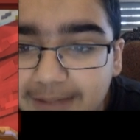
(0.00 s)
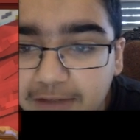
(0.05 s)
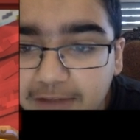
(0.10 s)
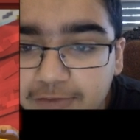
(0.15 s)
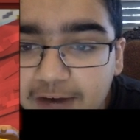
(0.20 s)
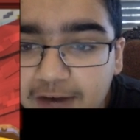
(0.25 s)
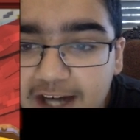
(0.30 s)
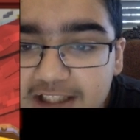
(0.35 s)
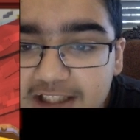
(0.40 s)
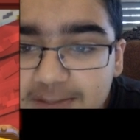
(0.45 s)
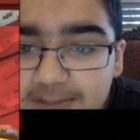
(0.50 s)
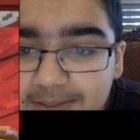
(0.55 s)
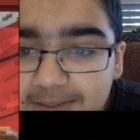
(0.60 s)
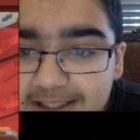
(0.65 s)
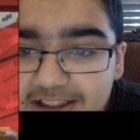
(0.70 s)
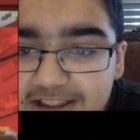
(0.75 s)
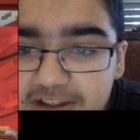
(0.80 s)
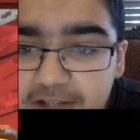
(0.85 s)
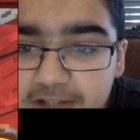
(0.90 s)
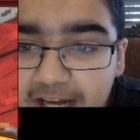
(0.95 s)
my fire
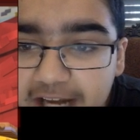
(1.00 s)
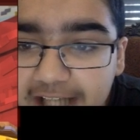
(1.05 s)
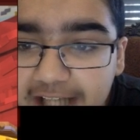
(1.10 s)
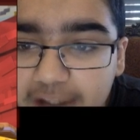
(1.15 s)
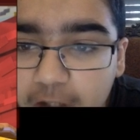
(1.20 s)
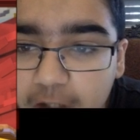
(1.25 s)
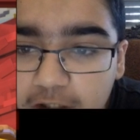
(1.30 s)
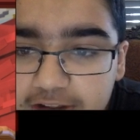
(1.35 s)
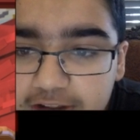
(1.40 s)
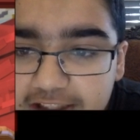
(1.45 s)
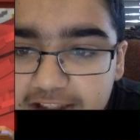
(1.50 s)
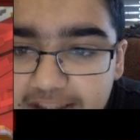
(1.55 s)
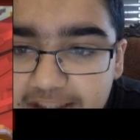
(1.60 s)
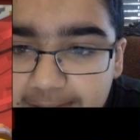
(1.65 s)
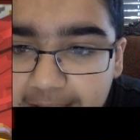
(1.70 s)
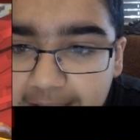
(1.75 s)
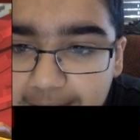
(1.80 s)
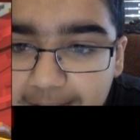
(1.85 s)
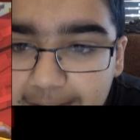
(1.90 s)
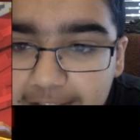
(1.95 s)
spirits, knight, all
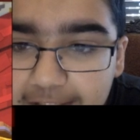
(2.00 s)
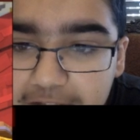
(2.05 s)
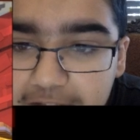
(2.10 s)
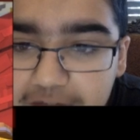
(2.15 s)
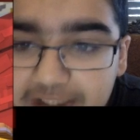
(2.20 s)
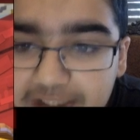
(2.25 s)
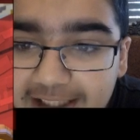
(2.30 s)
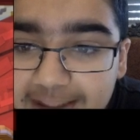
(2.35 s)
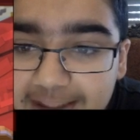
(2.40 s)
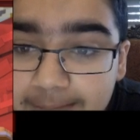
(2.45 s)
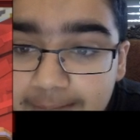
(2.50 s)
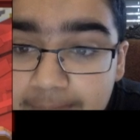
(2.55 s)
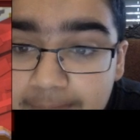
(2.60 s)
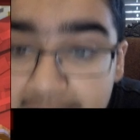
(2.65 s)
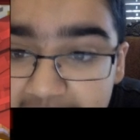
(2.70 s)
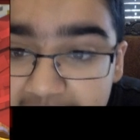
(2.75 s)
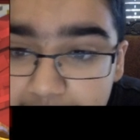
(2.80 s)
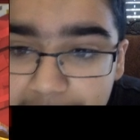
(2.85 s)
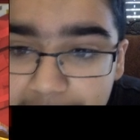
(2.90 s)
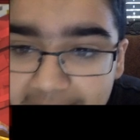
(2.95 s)
team up to kill a
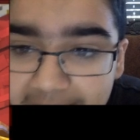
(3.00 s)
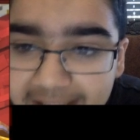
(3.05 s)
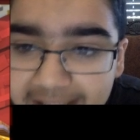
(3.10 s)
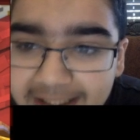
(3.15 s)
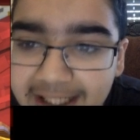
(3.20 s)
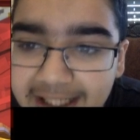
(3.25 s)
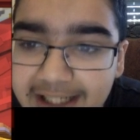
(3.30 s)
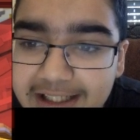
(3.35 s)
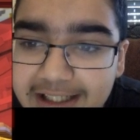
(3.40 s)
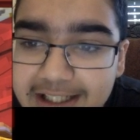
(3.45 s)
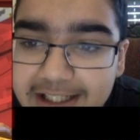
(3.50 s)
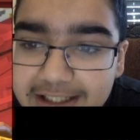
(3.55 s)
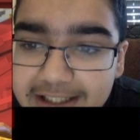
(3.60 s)
Mini Pekka.